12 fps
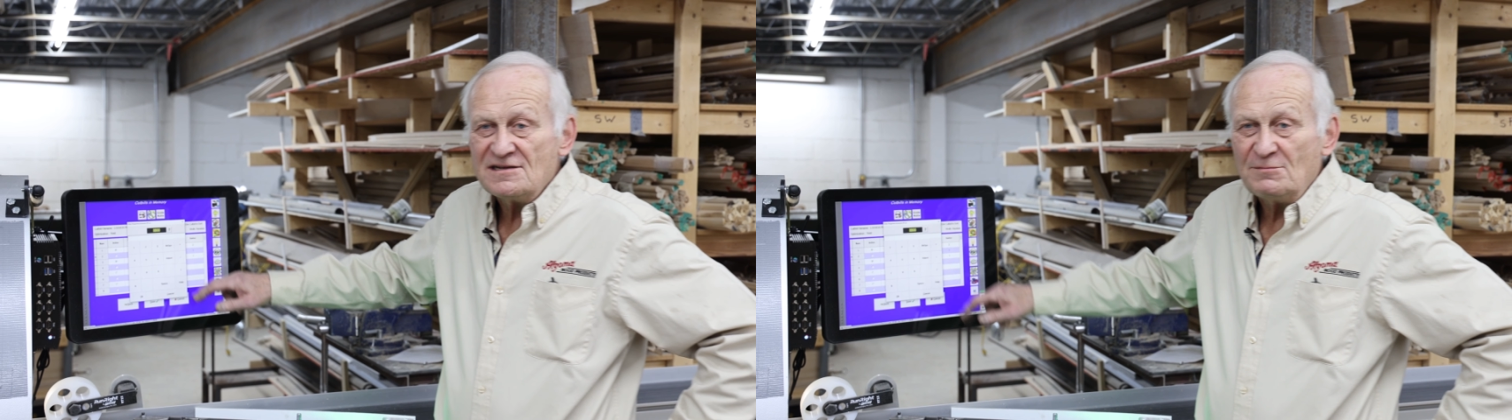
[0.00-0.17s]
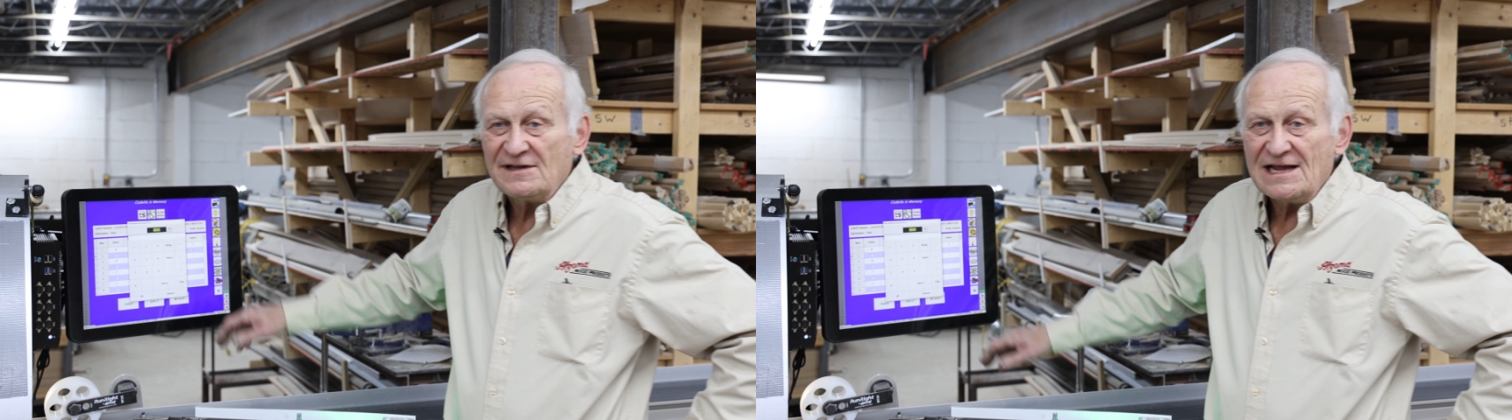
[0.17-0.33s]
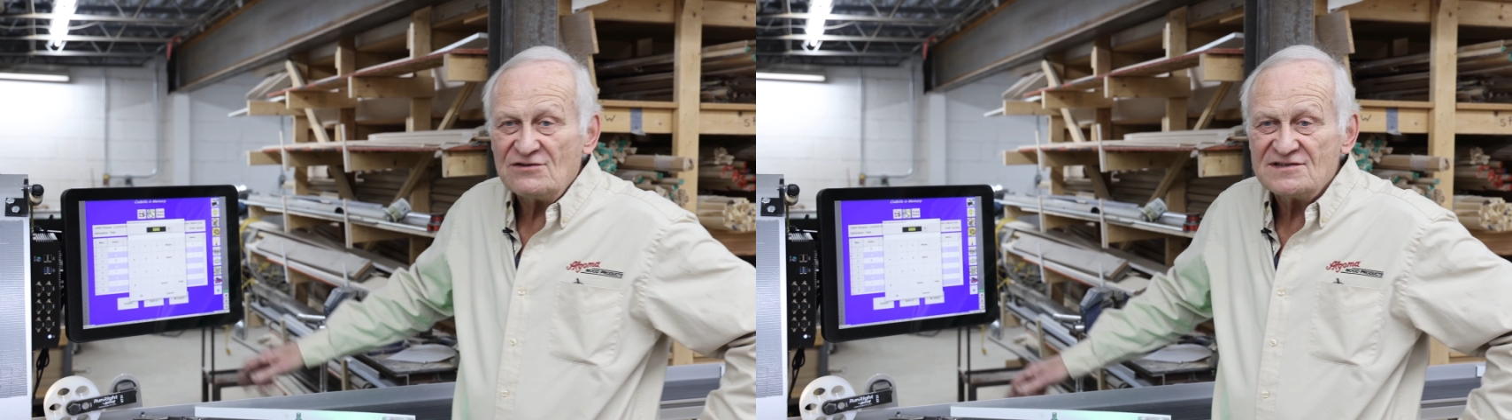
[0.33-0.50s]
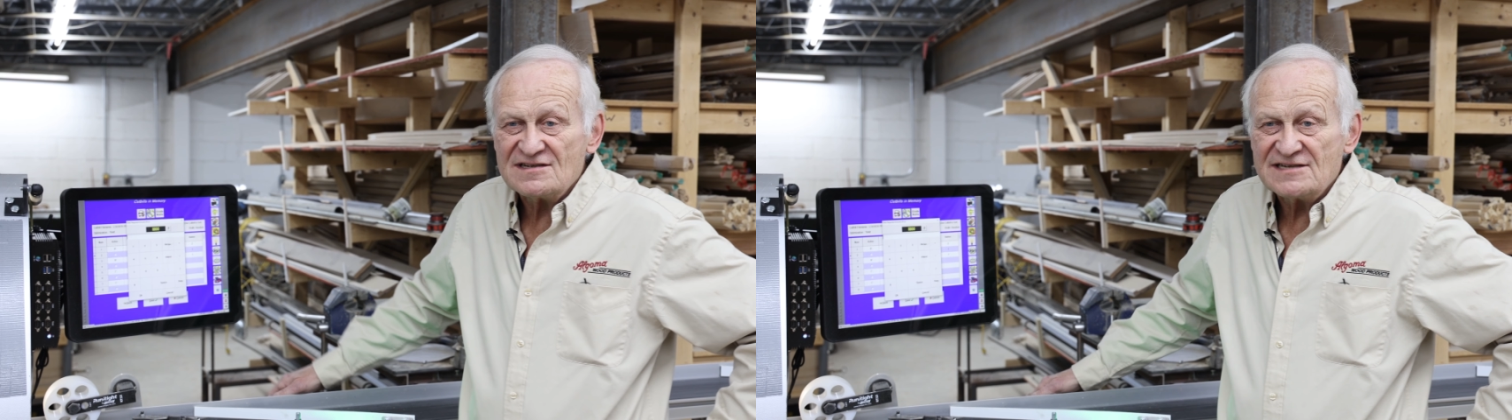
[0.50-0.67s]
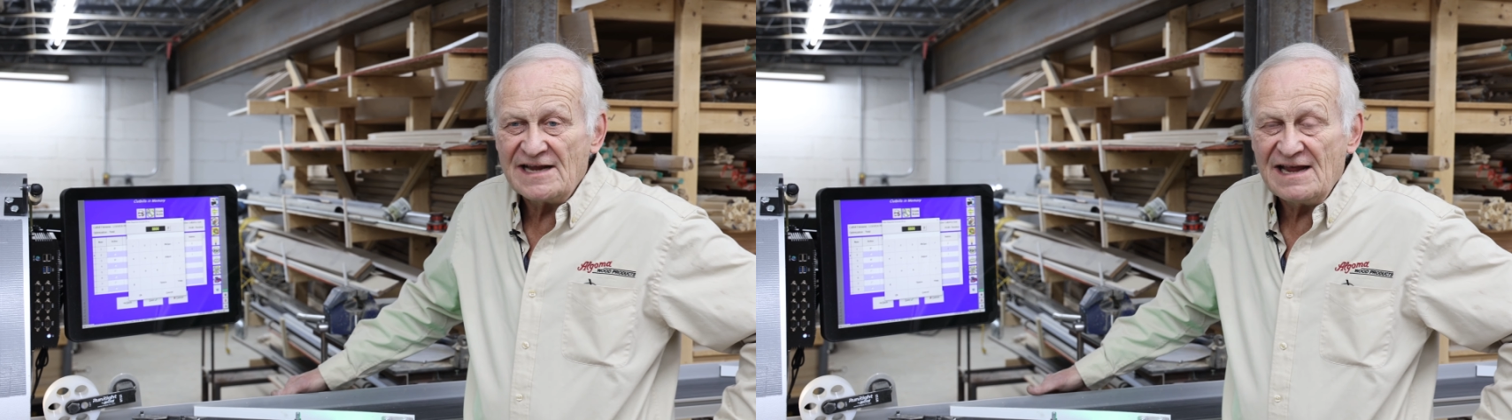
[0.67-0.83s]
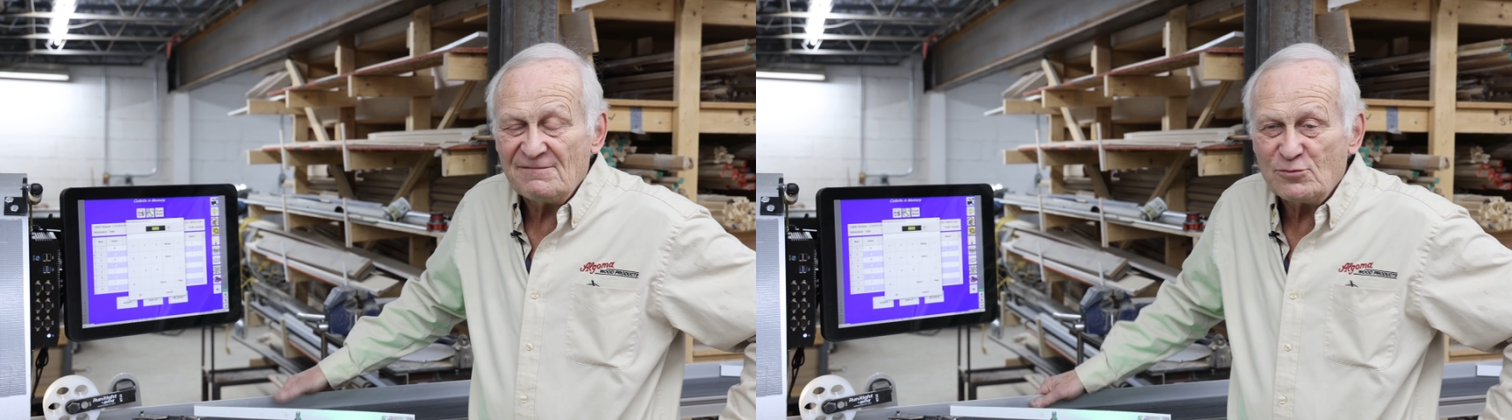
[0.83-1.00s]
allows us to
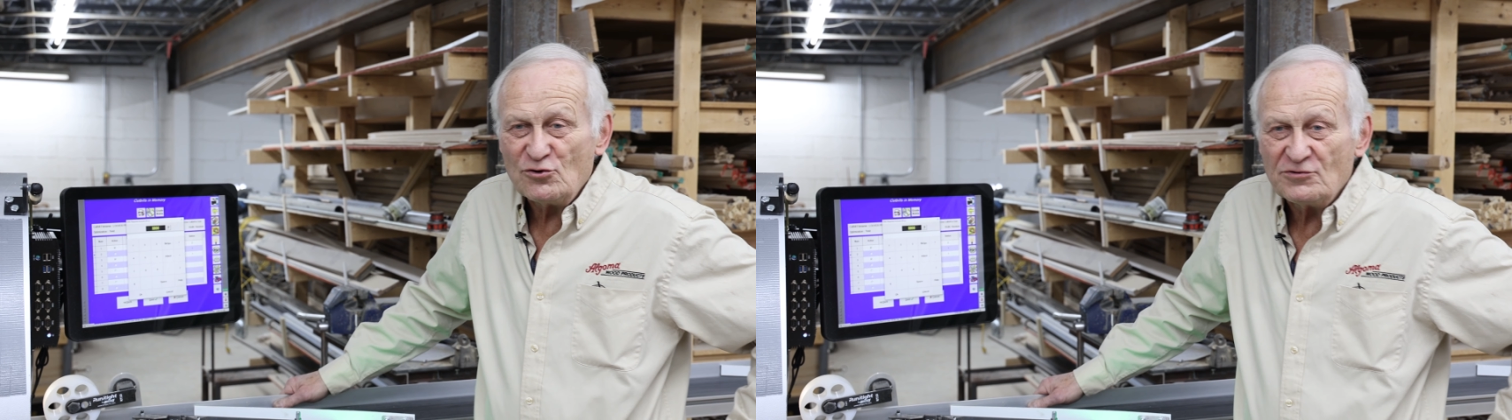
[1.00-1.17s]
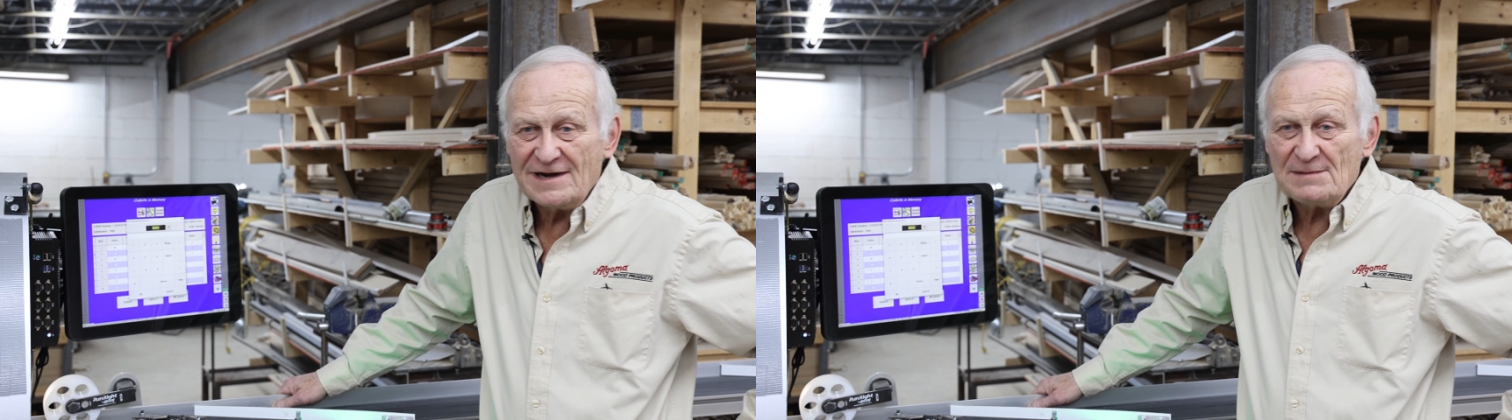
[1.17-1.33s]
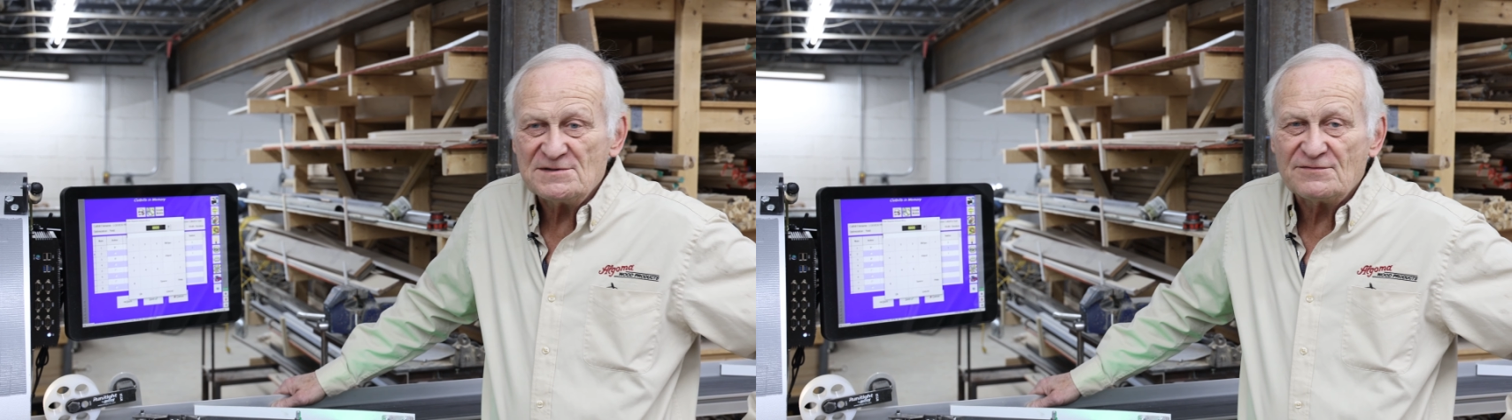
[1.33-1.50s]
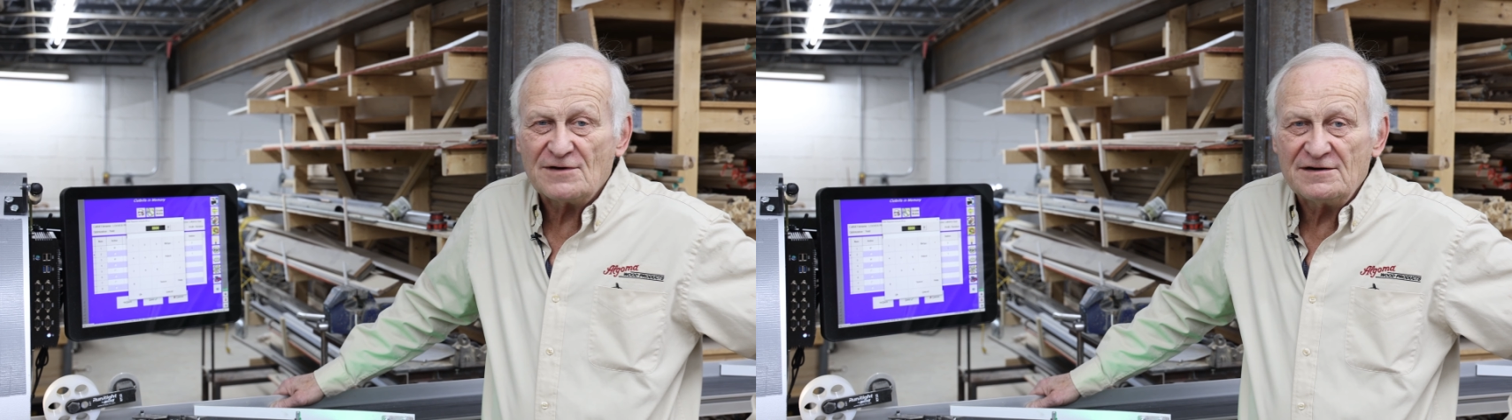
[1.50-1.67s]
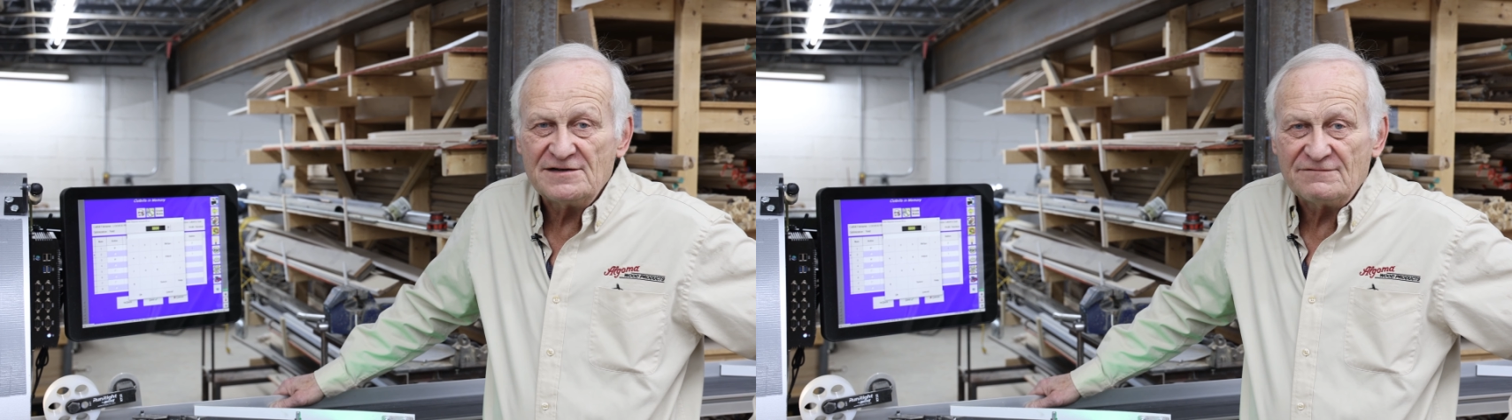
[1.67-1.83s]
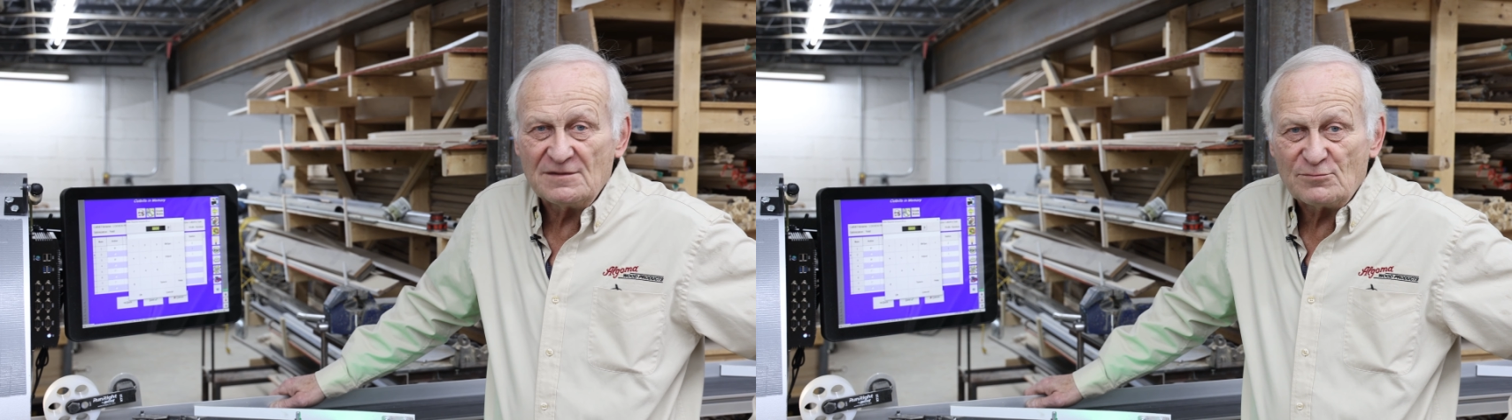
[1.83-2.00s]
have programs for our
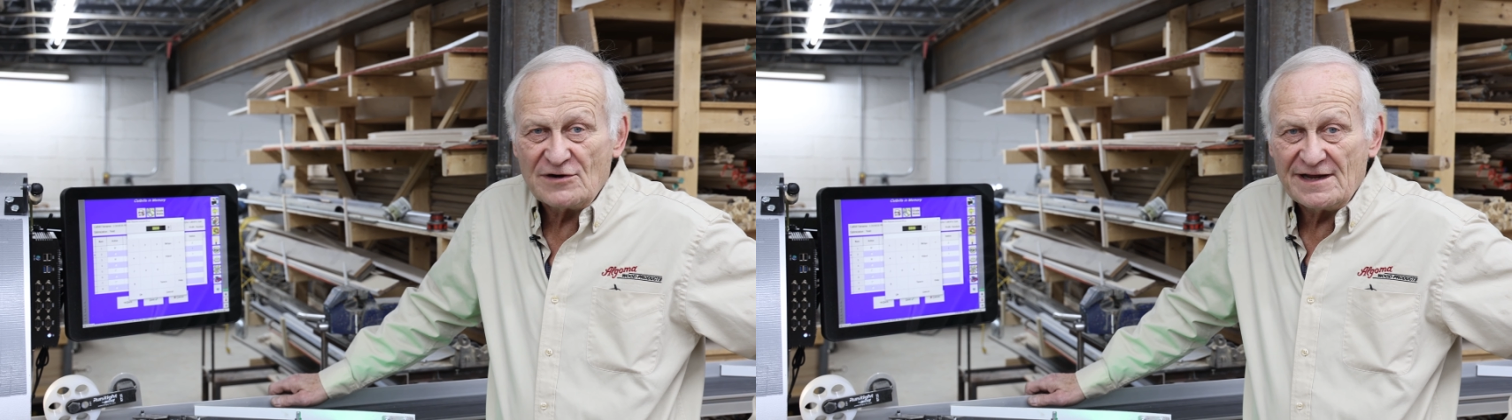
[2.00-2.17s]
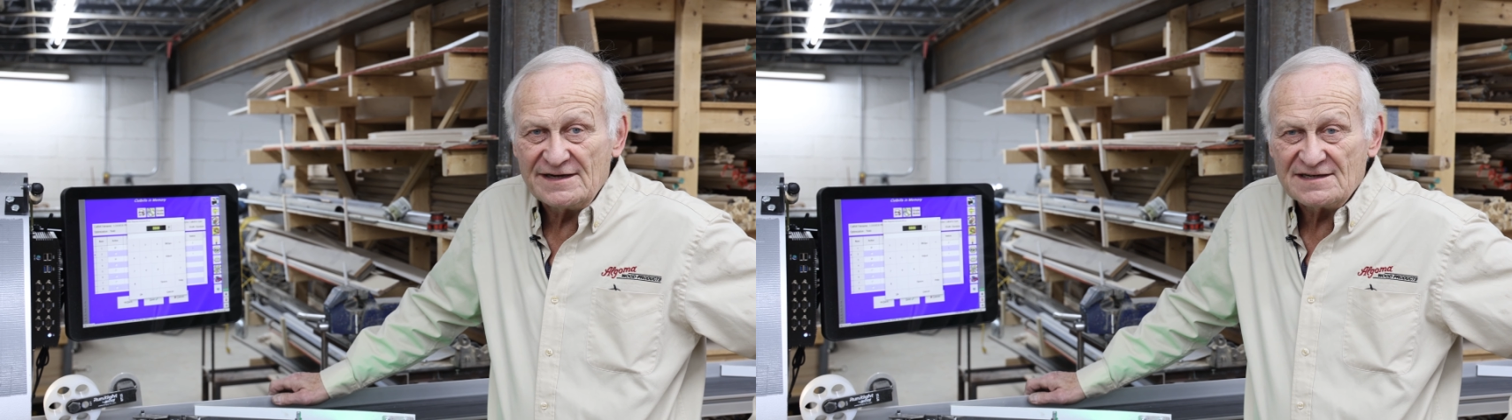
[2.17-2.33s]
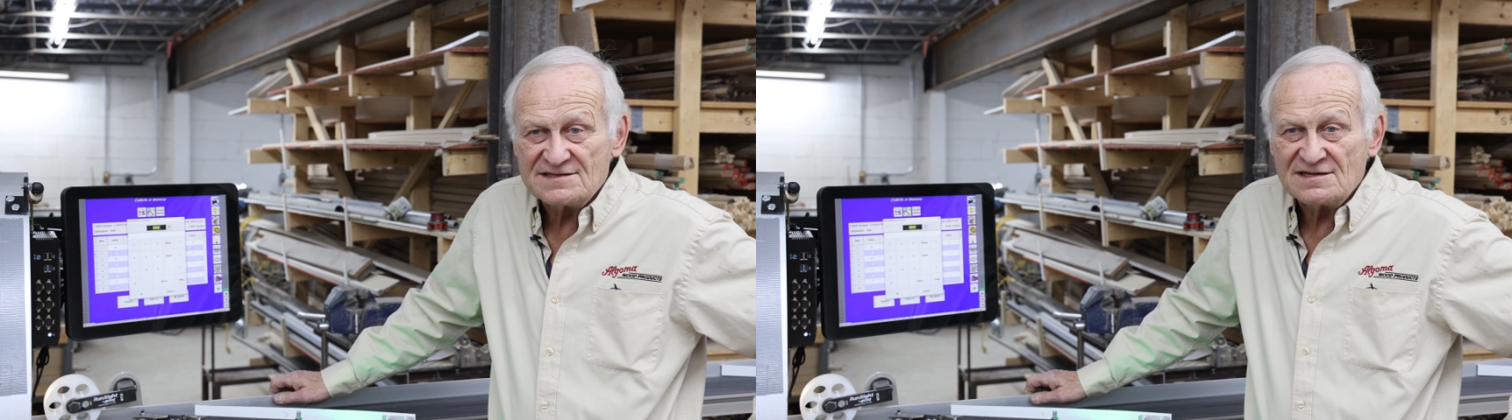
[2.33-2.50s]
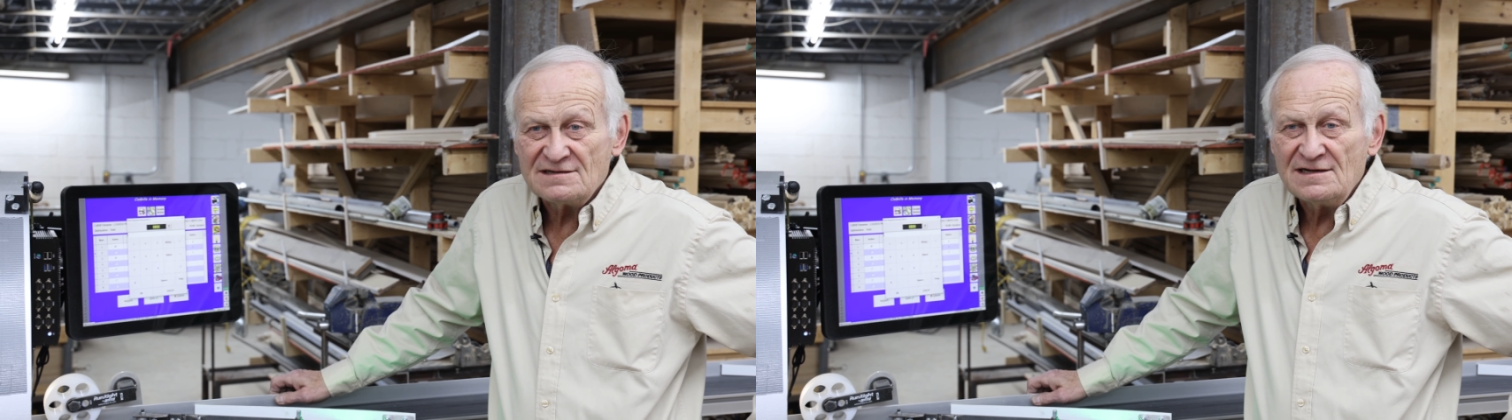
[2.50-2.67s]
different products,